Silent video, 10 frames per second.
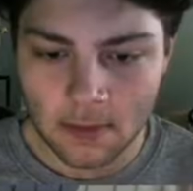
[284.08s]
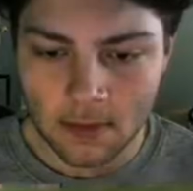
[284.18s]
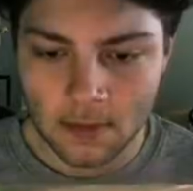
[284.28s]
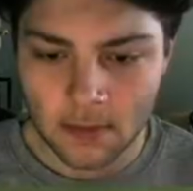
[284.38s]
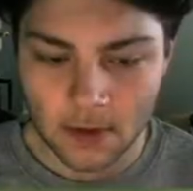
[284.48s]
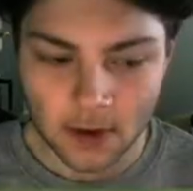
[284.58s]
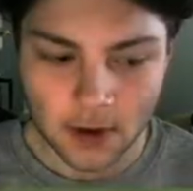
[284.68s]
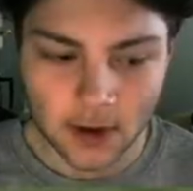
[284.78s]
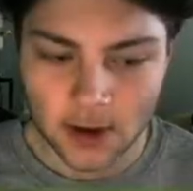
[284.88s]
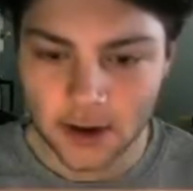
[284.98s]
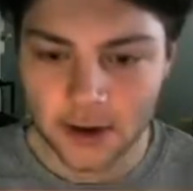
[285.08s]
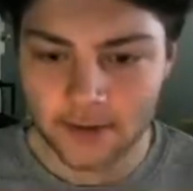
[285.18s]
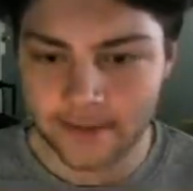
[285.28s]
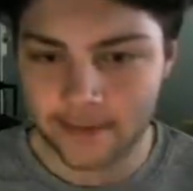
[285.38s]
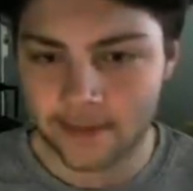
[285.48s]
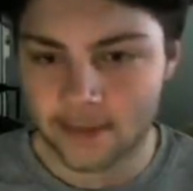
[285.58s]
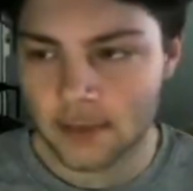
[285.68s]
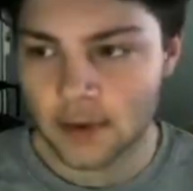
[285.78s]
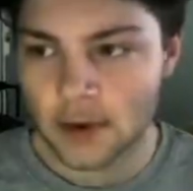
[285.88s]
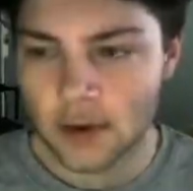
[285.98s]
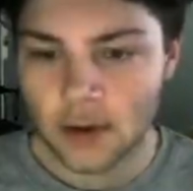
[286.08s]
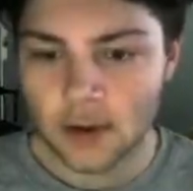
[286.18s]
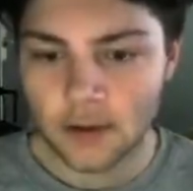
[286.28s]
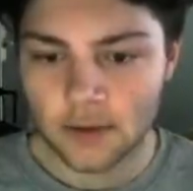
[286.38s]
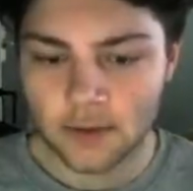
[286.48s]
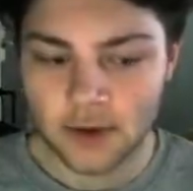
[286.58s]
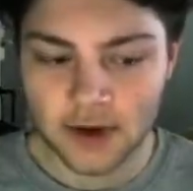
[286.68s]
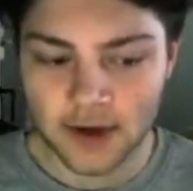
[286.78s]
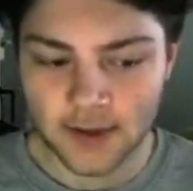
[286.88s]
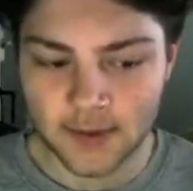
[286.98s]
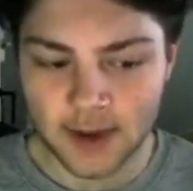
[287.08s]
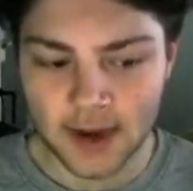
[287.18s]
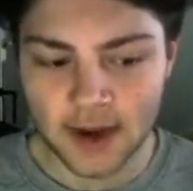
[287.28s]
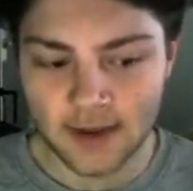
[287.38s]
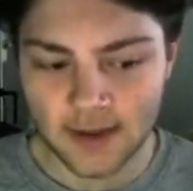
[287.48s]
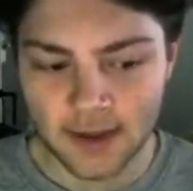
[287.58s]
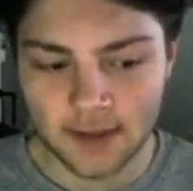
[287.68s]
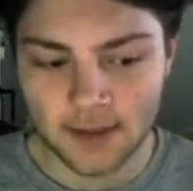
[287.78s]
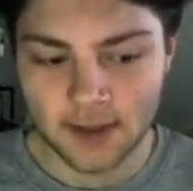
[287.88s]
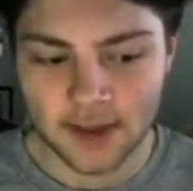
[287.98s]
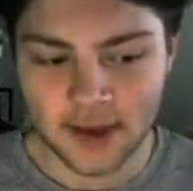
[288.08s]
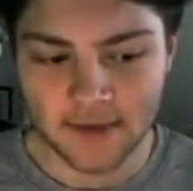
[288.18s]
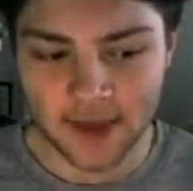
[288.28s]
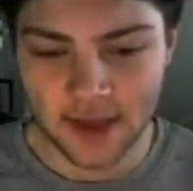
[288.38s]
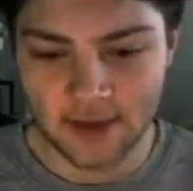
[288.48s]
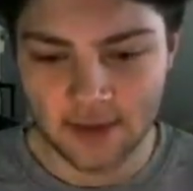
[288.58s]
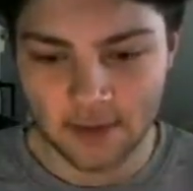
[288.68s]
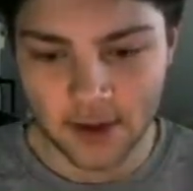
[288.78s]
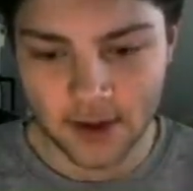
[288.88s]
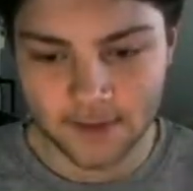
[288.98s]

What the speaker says: It's a good cutter. Just a pretty nice swing, honestly. That pitch didn't even catch the plate.